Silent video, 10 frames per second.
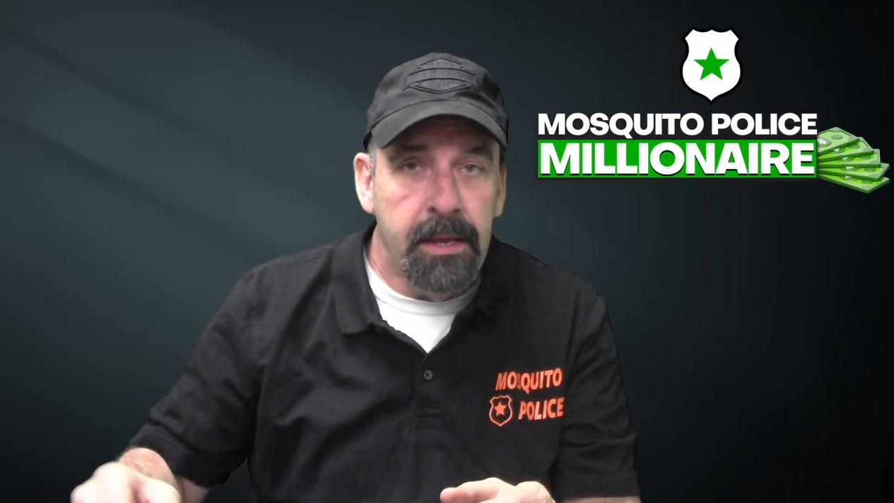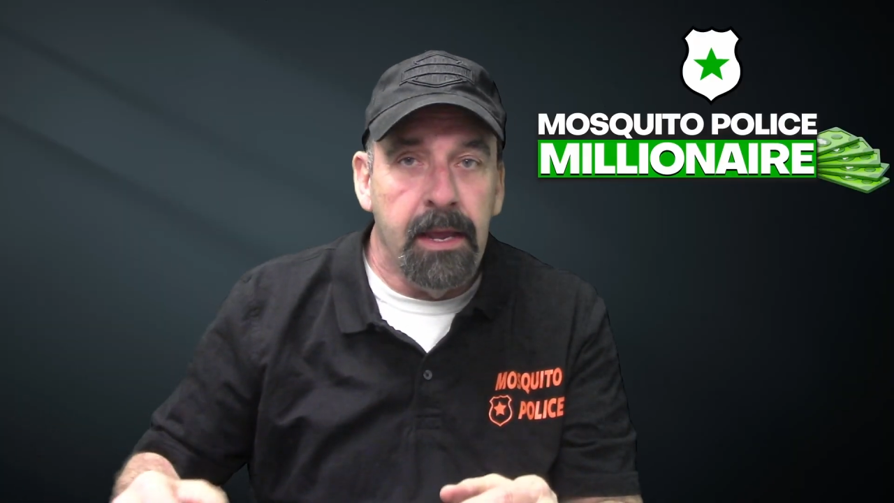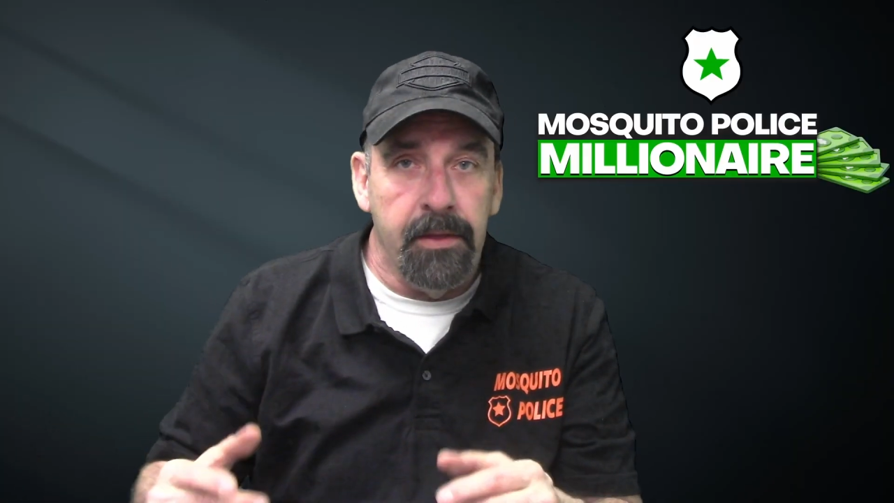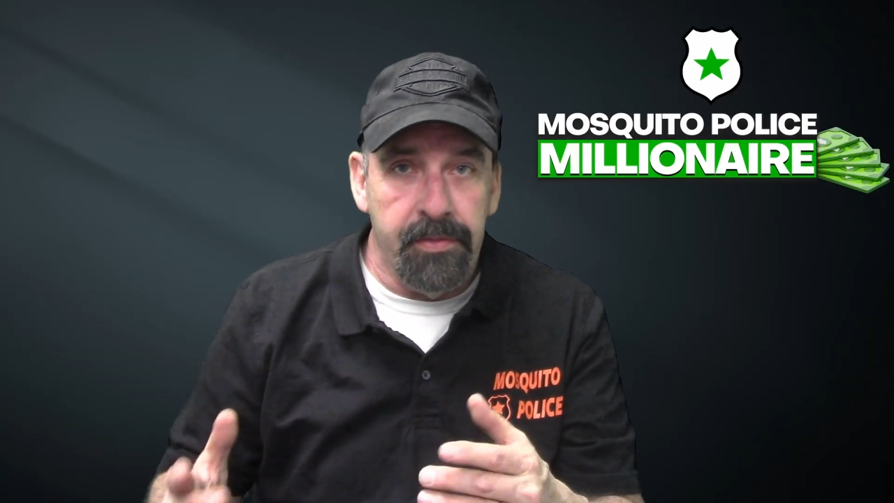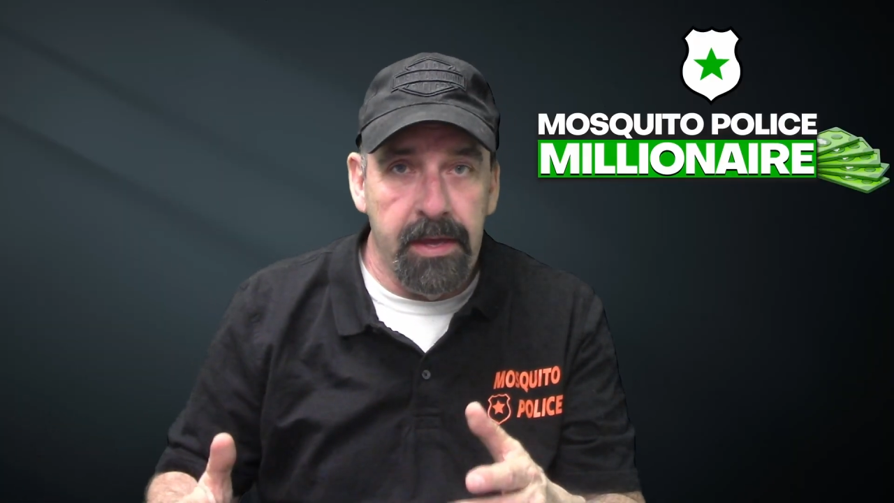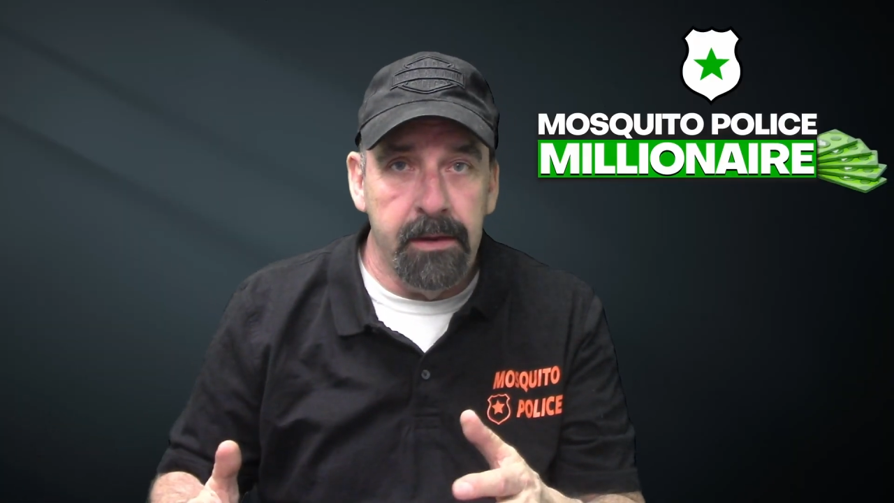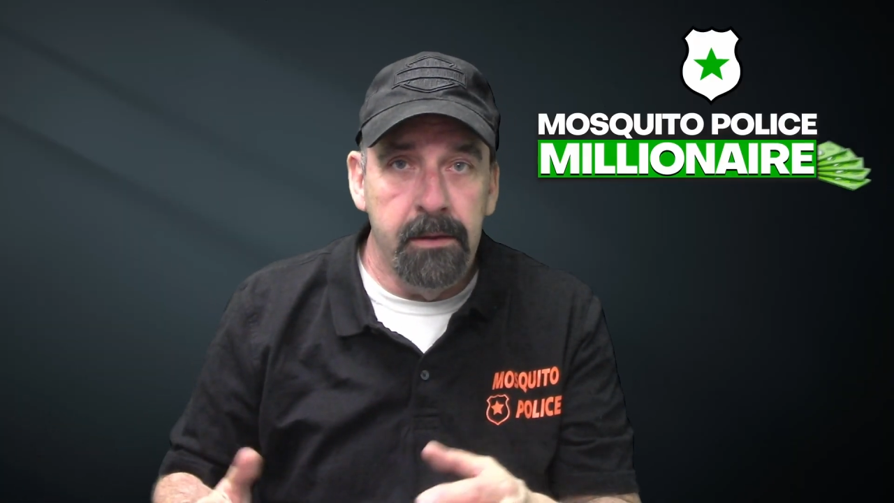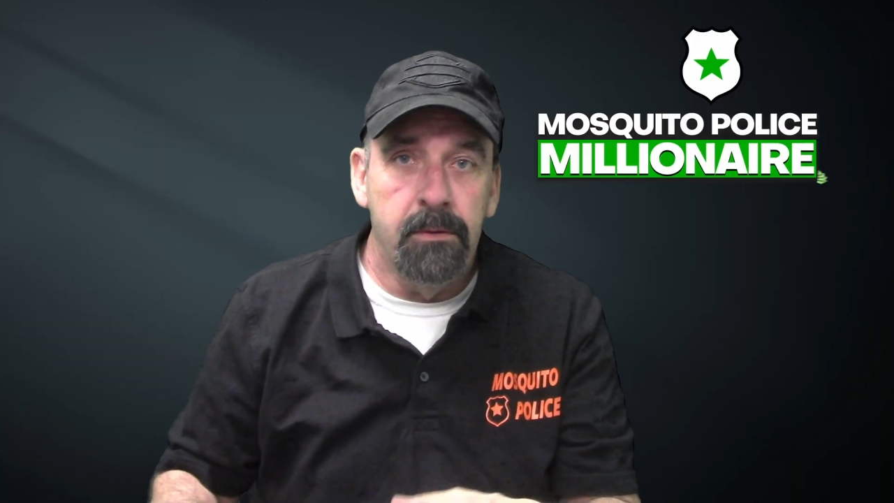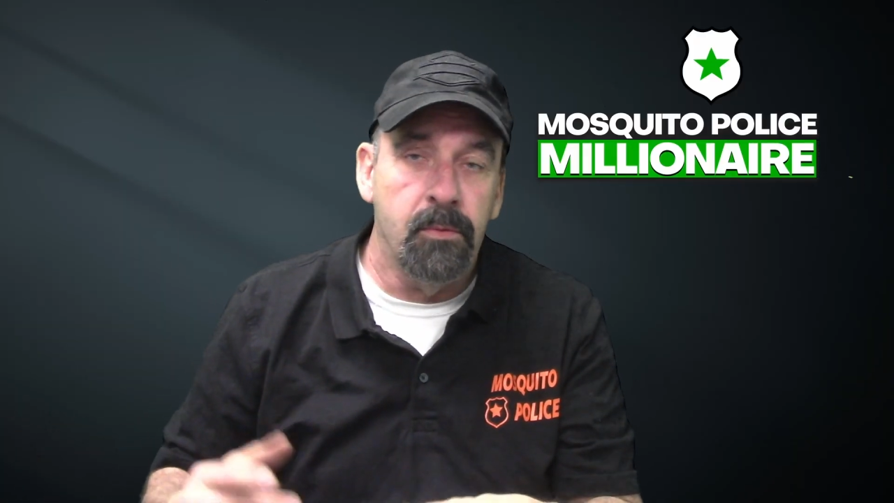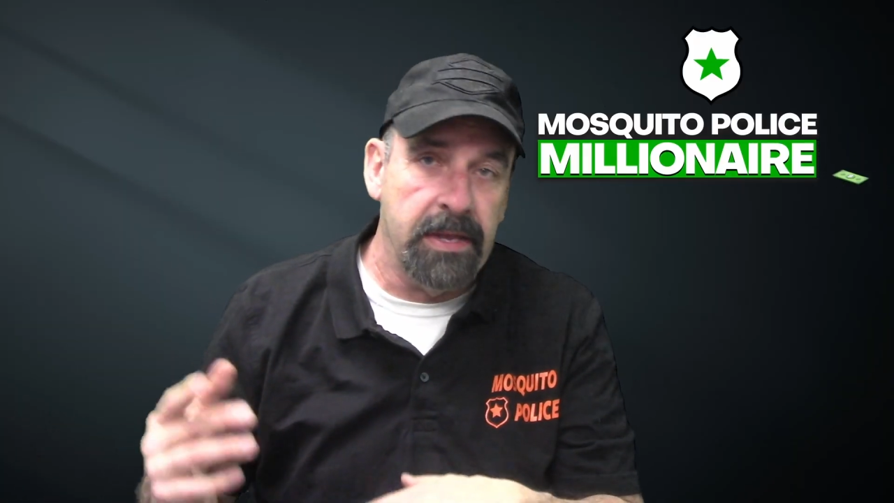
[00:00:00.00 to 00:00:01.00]
and
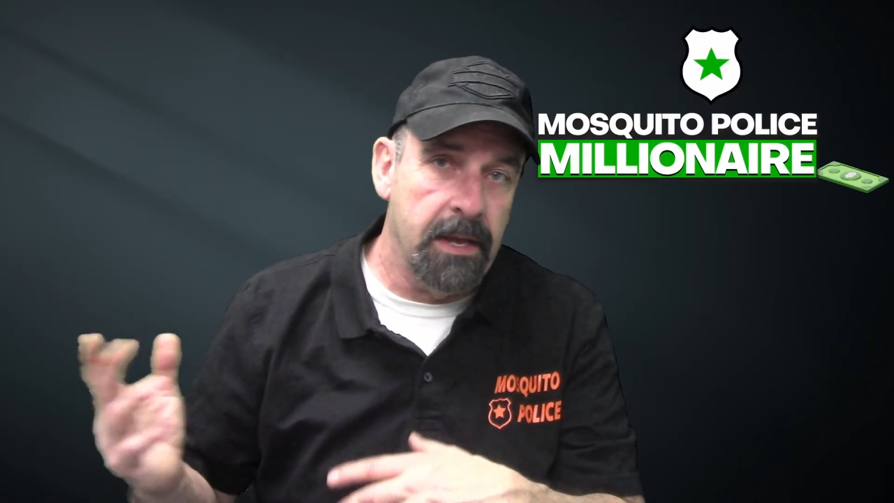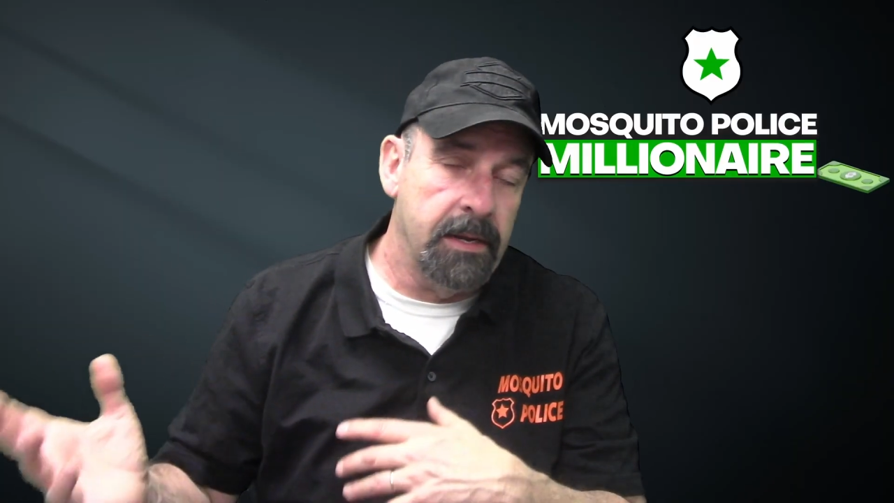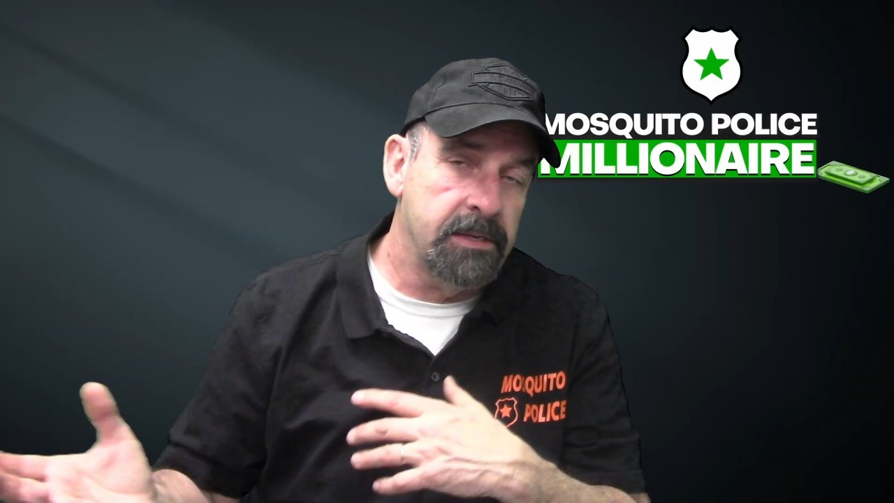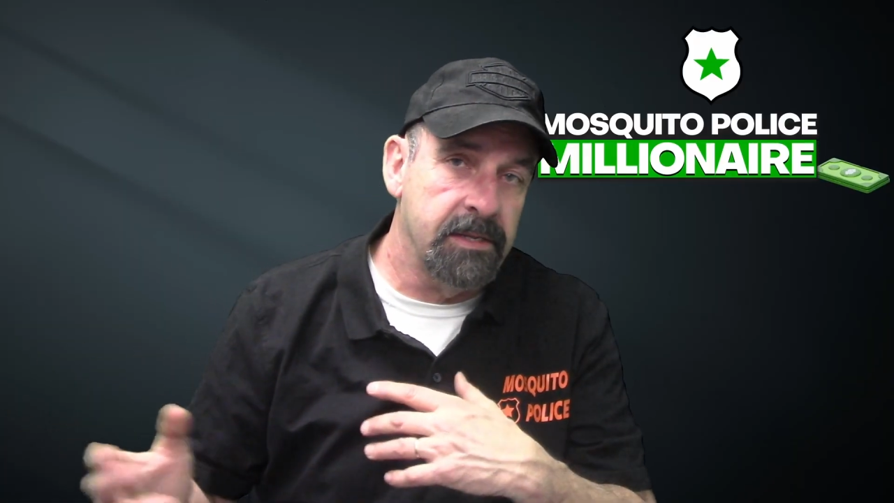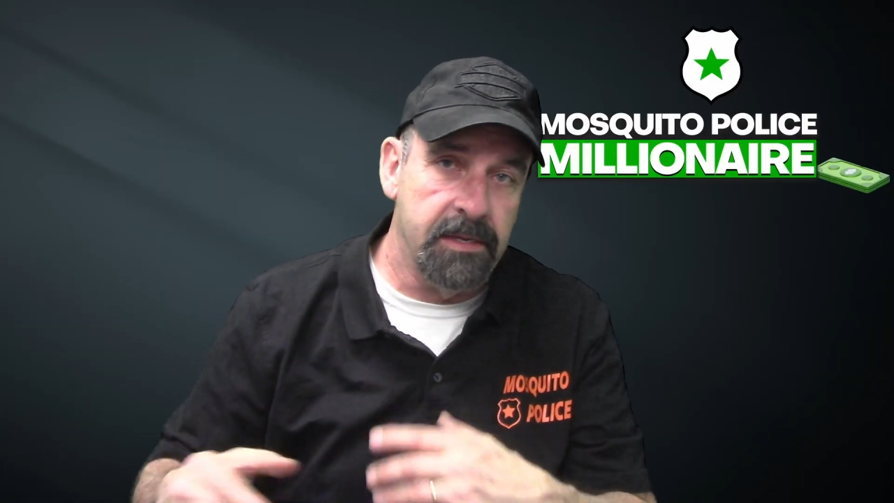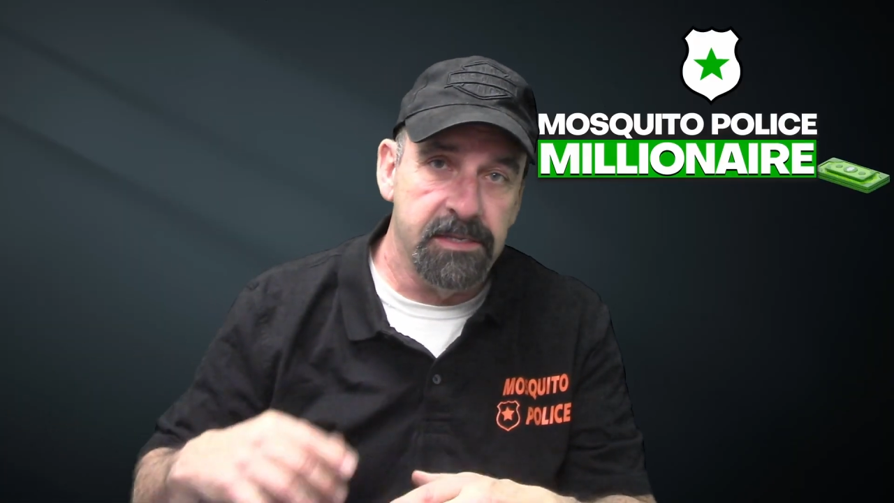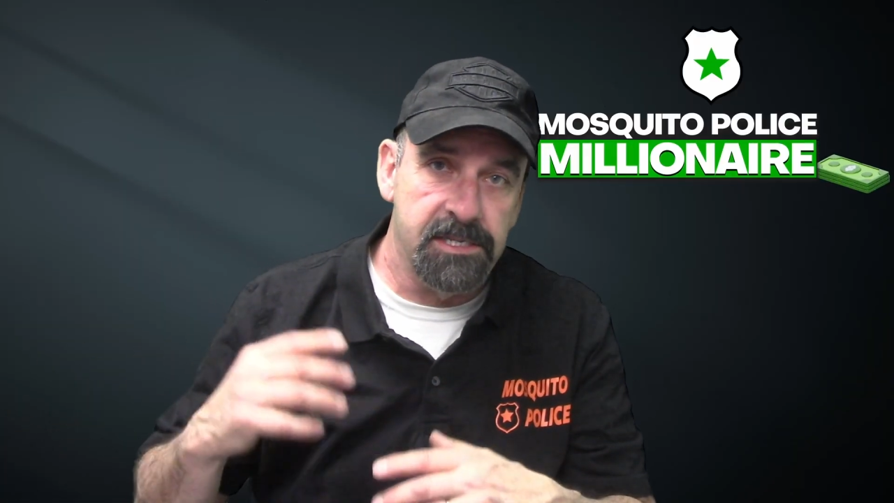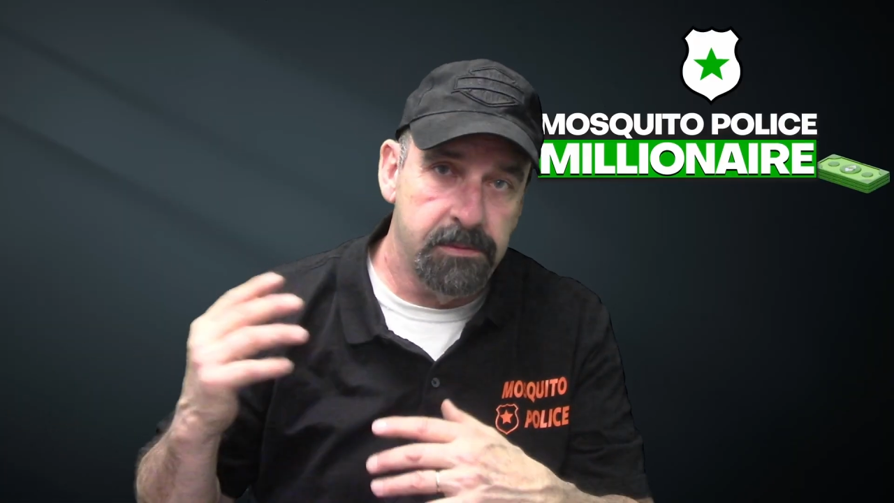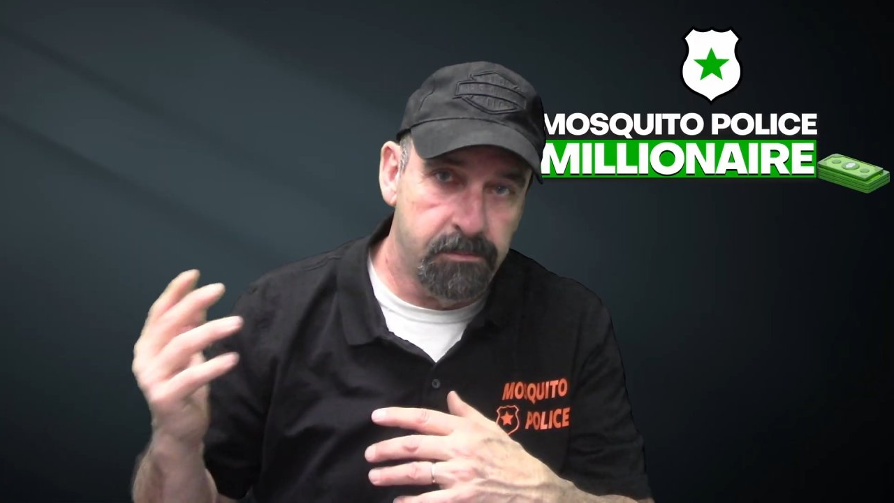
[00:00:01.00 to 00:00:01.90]
then we got into this